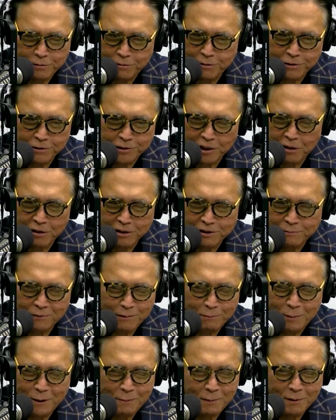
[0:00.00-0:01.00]
Tudor Jones,
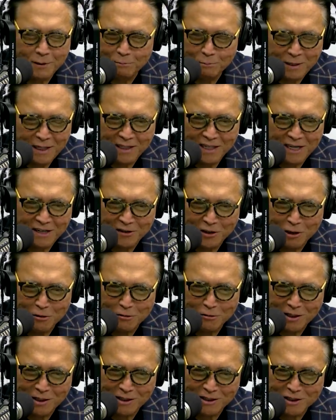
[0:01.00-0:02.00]
people may not know
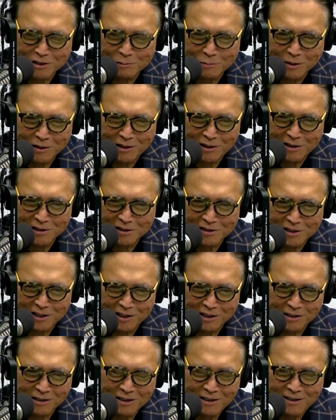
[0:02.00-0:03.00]
who he is, but he is
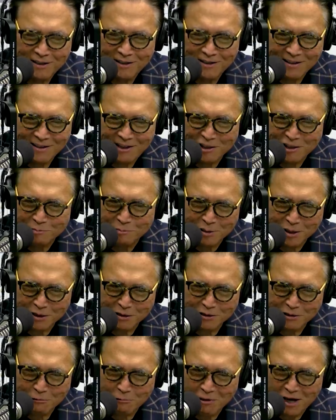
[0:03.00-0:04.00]
like, he's
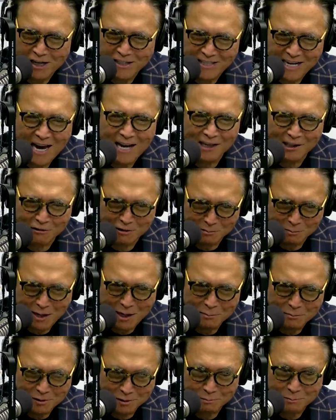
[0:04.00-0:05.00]
bigger than Ray Dalio in
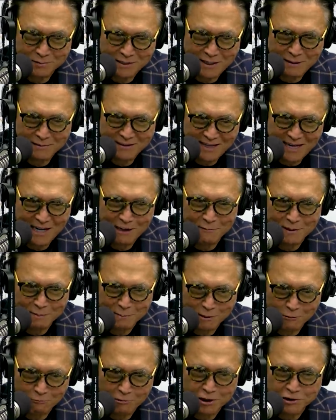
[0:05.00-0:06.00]
my book. Dalio may
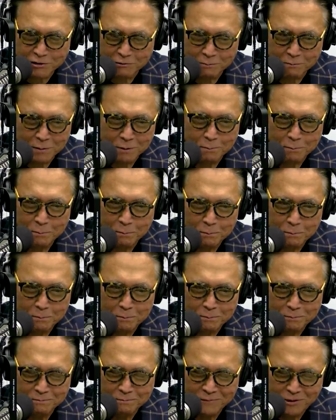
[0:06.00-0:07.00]
be richer, but
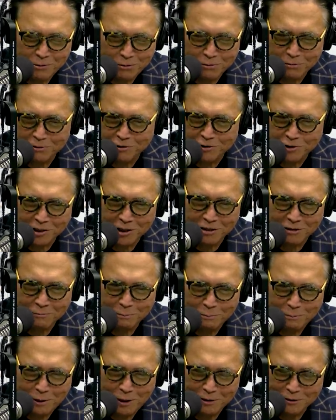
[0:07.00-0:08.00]

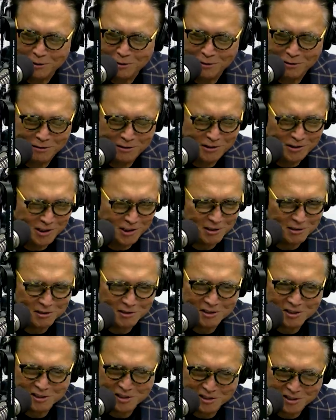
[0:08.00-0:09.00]
Paul Tudor Jones
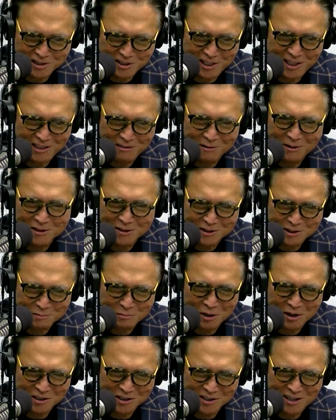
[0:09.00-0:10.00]
is a stud. I mean, he's a
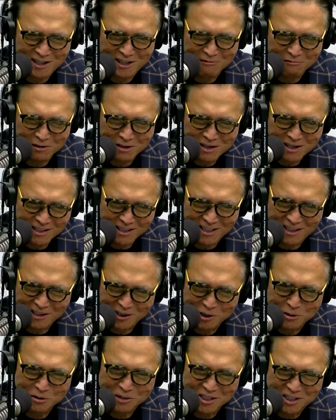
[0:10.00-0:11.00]
smart guy, kind of
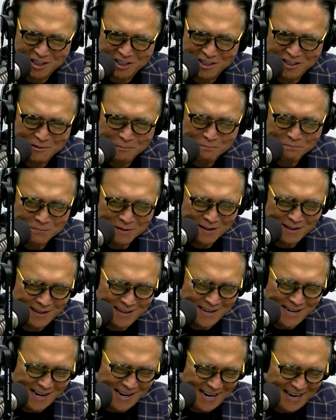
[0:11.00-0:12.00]
low key,
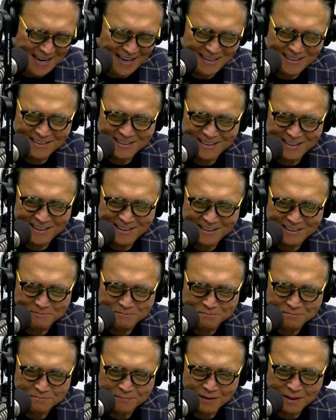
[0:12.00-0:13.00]
and